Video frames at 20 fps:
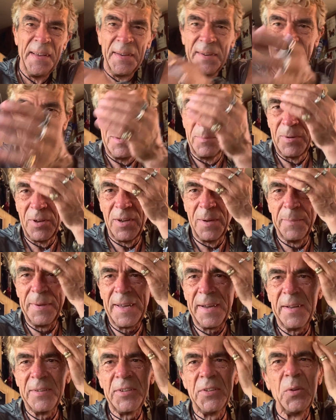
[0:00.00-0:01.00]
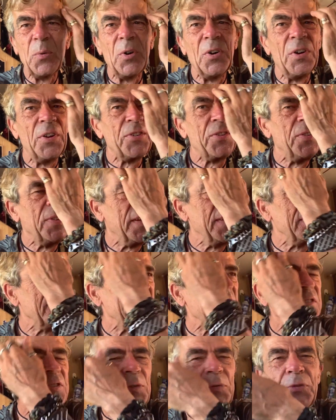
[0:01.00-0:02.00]
Oh, blimey, out in the walls, and
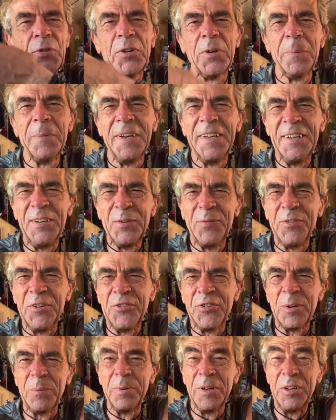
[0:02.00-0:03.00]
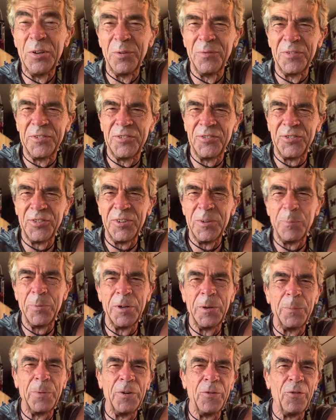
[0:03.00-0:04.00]
they still find me. Lovely jubbly, lovely to see
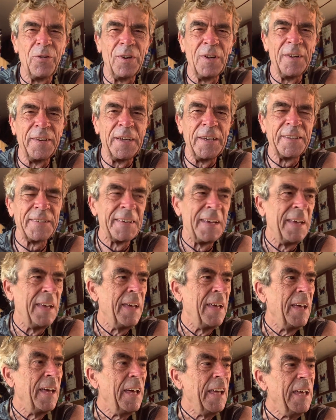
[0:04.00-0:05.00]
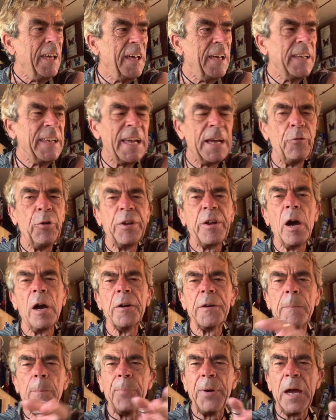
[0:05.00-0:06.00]
people, it really is. Yeah,
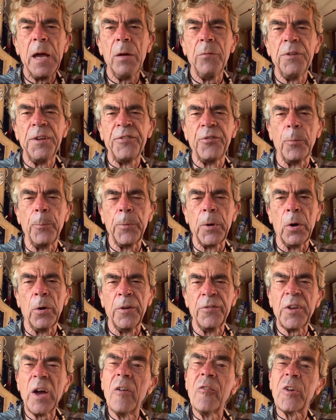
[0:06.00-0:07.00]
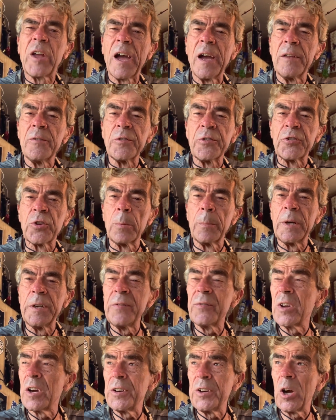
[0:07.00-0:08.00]
regarding powering this up, guys, okay, in the summer
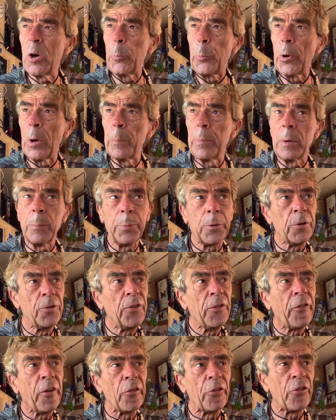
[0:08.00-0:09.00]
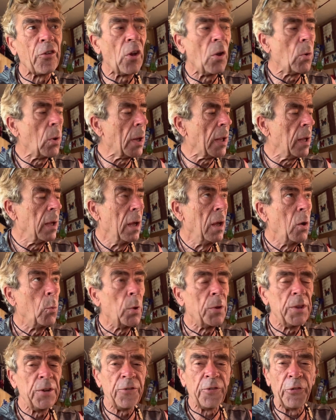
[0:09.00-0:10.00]
you've got no problem because you've got solar.
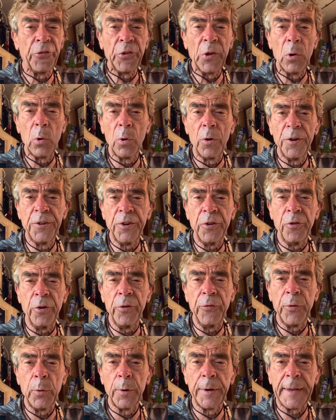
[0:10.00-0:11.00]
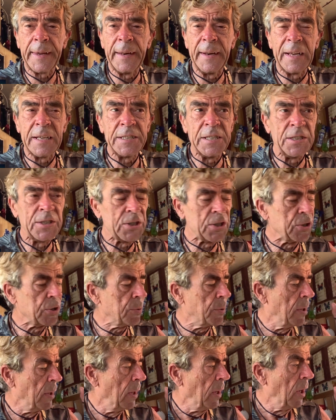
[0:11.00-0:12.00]
Whether it's a solar on your roof you want to connect it
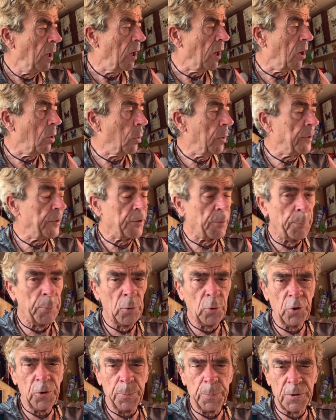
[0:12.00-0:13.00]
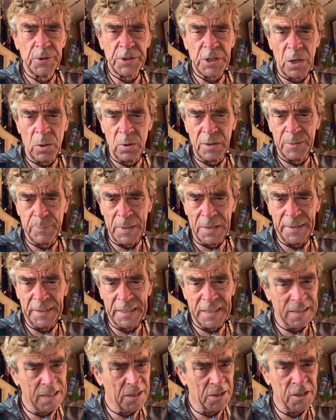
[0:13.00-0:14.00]
to, whether it's a portable solar panel, you
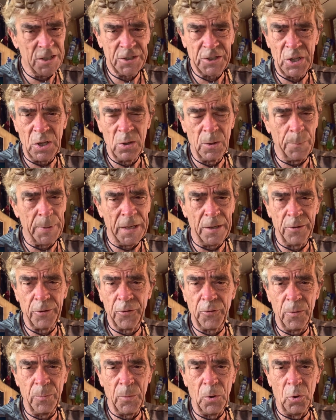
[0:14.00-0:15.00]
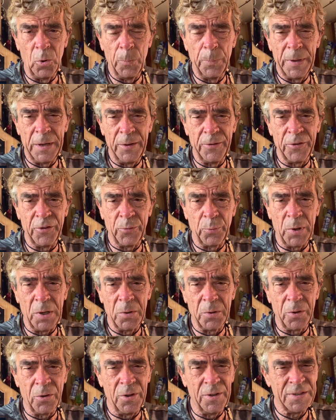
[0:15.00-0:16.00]
can get these solar panels from ALLPOWERS as
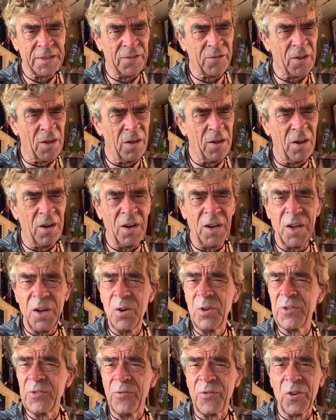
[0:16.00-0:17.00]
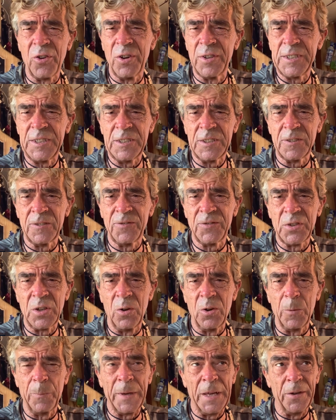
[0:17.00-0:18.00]
well, guys. They've got loads of varieties of
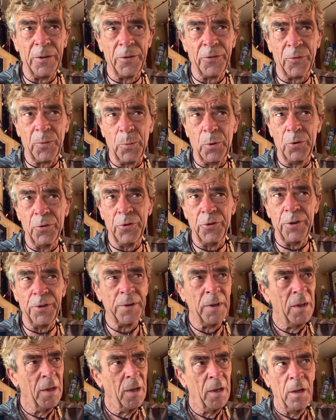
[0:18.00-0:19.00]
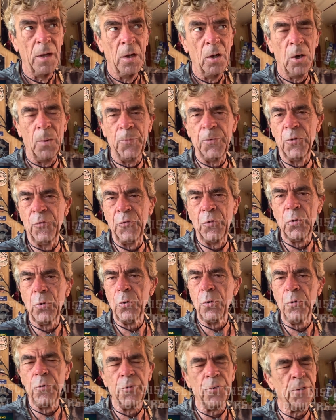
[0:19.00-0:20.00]
solar panels from 100 up to
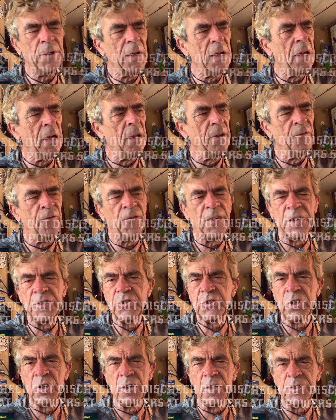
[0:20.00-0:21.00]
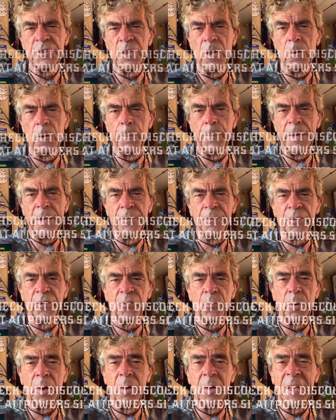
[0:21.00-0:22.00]
400, and fast charge solar panels
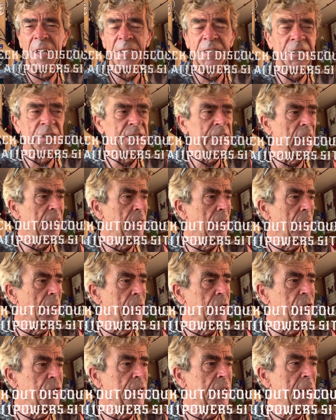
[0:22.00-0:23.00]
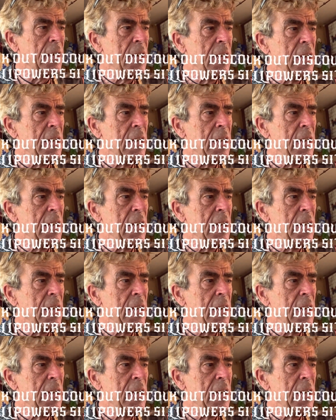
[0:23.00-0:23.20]
as well, latest technology.